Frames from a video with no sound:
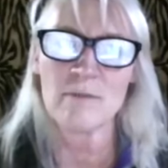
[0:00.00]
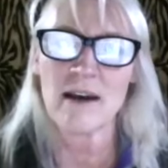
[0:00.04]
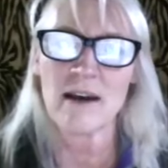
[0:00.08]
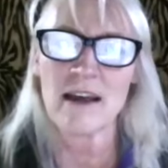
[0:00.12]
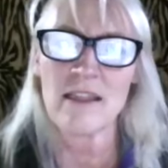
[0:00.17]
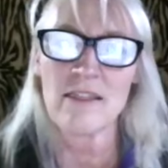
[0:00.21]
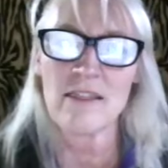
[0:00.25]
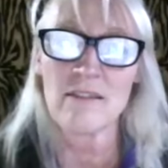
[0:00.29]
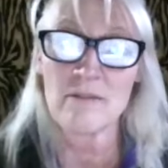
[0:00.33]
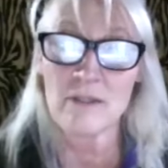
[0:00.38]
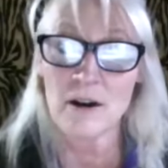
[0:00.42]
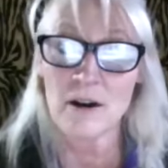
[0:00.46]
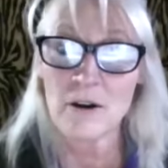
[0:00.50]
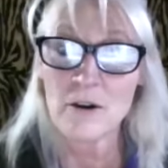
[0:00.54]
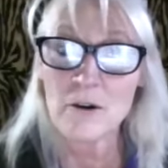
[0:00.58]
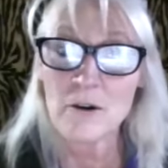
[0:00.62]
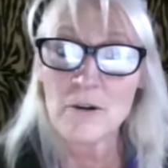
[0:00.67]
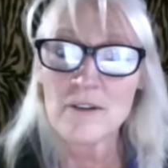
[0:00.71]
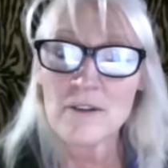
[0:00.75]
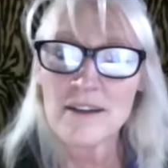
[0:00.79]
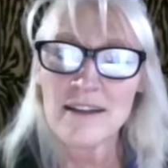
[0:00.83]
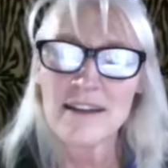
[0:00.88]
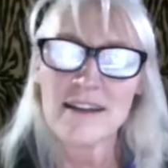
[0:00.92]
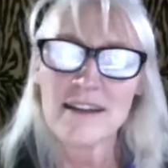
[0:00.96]
of my
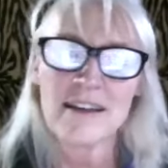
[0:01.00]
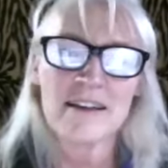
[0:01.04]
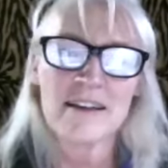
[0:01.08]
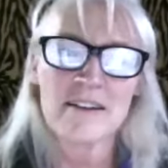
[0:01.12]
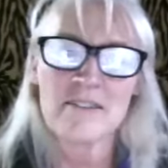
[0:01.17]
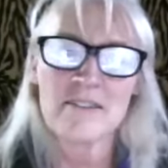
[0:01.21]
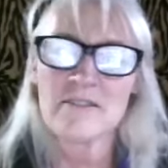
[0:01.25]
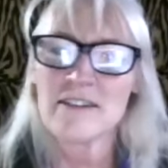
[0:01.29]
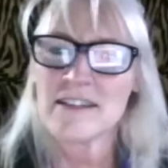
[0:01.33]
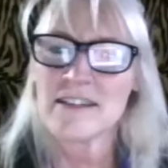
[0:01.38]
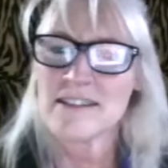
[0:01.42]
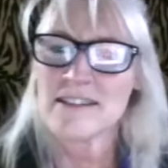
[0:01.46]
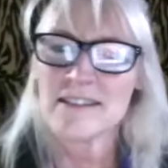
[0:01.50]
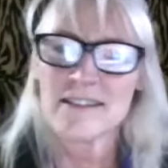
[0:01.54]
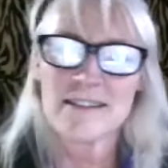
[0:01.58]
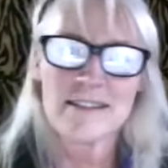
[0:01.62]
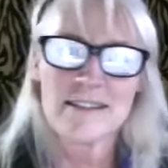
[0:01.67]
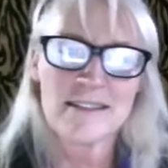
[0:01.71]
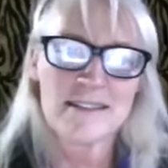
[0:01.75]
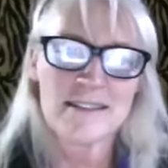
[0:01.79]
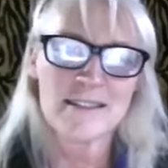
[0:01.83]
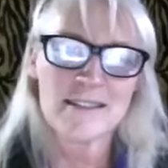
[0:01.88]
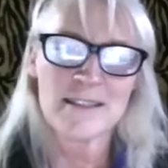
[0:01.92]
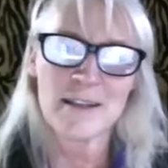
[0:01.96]
throat, was
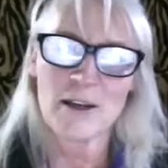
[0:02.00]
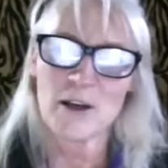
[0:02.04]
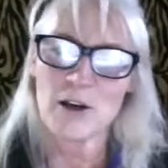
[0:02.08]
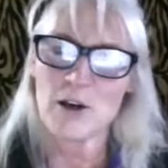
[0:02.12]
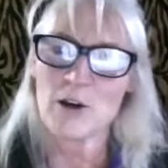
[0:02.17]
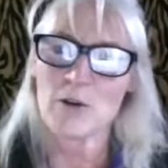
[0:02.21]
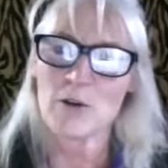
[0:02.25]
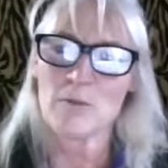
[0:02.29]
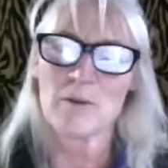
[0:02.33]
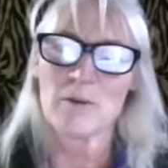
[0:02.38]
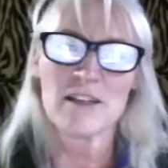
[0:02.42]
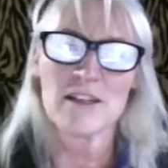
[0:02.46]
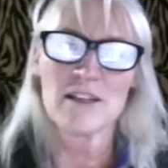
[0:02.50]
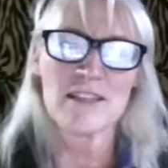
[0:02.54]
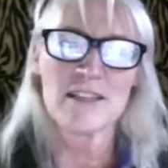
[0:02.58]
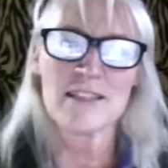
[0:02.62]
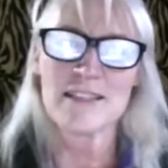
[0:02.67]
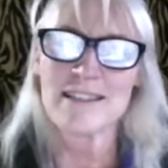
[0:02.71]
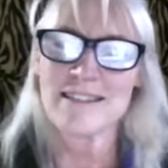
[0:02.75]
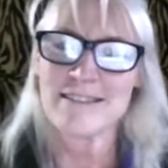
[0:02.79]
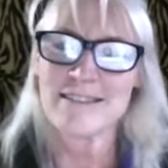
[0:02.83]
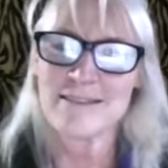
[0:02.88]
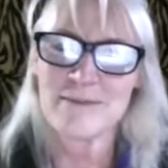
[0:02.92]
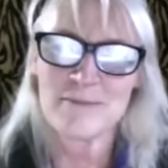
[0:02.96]
so
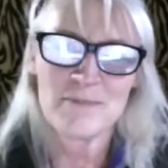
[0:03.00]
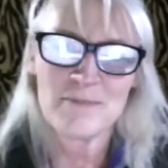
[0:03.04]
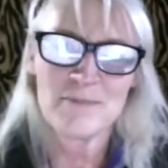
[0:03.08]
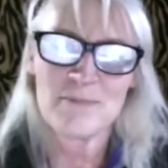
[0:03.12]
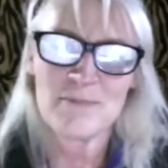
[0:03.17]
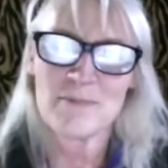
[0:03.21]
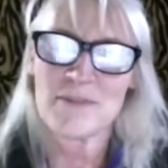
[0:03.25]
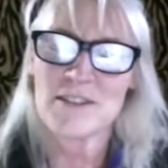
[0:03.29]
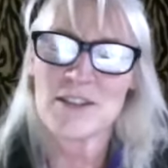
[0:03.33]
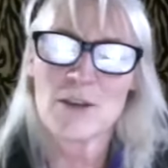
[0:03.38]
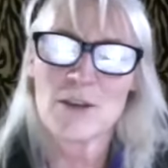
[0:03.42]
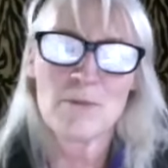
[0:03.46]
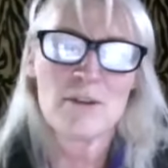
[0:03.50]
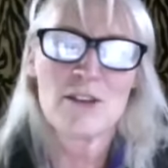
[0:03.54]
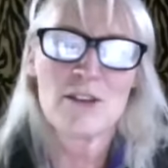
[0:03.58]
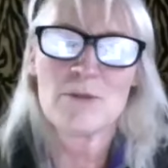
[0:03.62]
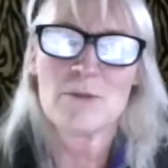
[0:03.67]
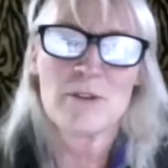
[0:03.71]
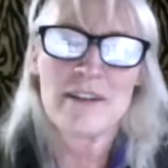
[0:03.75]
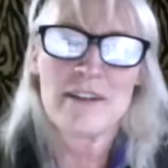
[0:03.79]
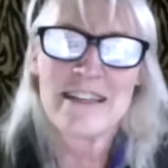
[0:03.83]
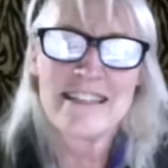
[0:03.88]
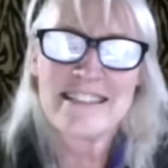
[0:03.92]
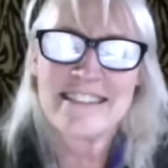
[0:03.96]
much
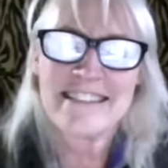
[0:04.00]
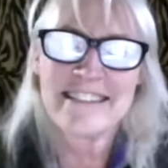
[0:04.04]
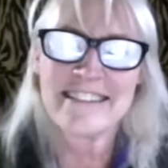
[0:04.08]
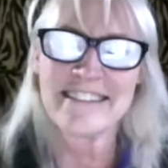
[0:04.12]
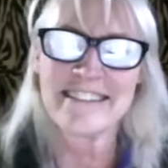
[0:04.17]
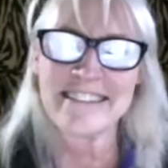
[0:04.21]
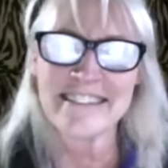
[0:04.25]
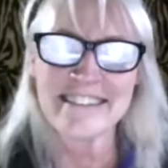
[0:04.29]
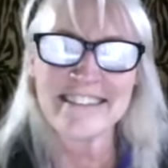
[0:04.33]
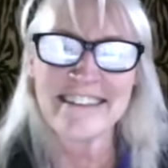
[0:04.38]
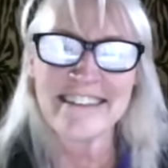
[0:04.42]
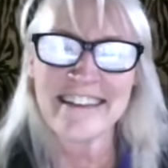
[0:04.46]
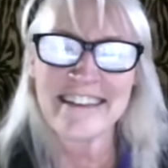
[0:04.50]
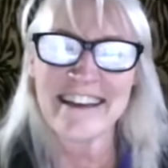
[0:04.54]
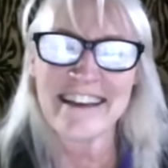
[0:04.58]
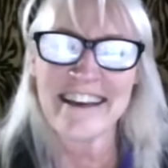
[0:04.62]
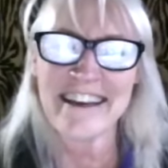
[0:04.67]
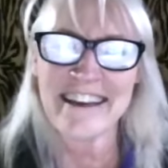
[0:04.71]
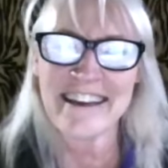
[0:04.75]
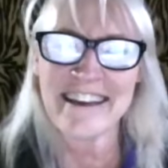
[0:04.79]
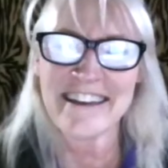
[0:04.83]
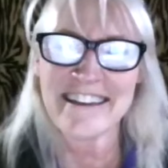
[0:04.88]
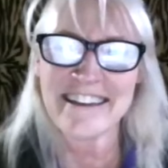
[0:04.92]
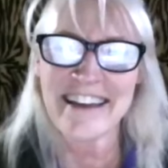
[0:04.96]
more easier.
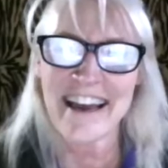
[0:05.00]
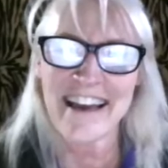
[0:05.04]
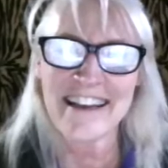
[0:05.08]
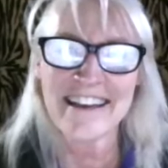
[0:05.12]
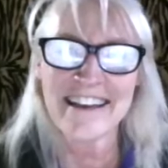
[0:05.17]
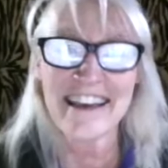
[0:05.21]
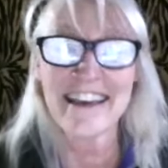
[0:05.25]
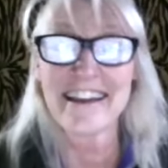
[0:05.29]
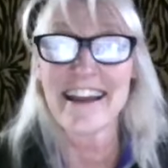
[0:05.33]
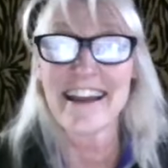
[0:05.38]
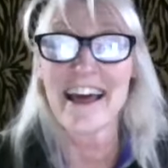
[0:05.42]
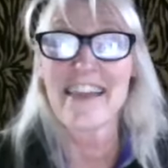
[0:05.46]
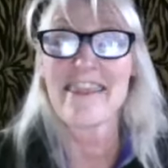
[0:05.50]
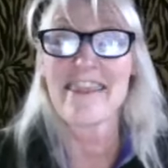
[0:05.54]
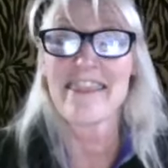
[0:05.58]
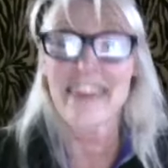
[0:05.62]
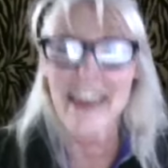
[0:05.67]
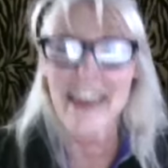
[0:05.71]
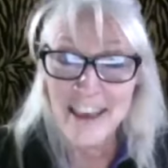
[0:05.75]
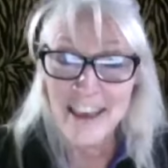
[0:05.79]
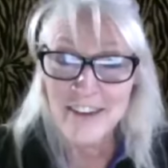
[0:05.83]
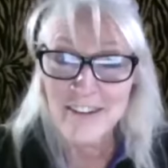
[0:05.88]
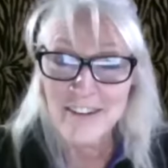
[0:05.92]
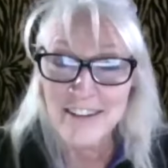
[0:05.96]
And I cannot
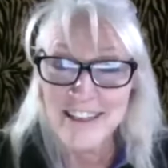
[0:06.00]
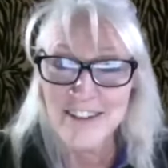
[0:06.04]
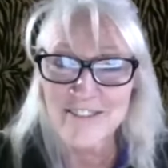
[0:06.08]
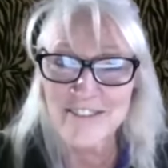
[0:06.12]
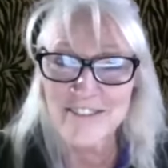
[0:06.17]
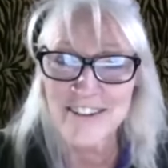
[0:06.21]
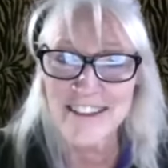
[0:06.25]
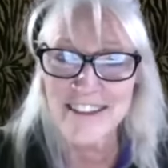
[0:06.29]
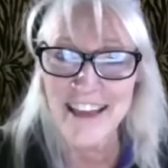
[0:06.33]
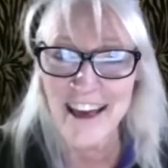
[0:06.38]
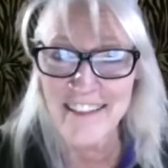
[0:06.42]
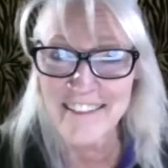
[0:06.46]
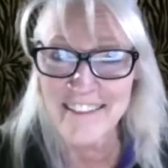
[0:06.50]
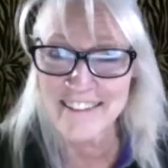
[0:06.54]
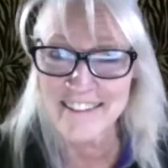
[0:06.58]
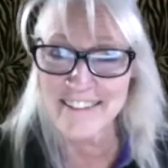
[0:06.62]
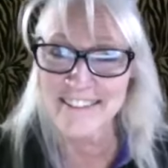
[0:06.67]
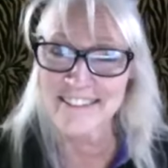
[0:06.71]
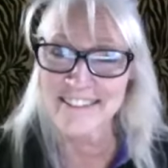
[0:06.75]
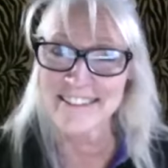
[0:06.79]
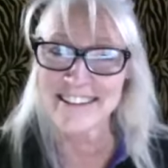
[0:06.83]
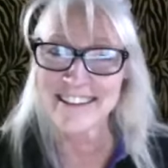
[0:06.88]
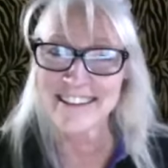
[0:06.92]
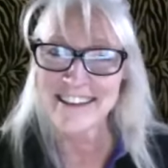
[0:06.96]
thank you enough for that
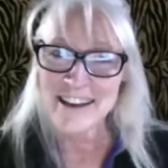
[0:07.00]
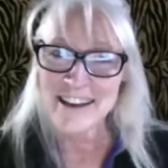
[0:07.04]
little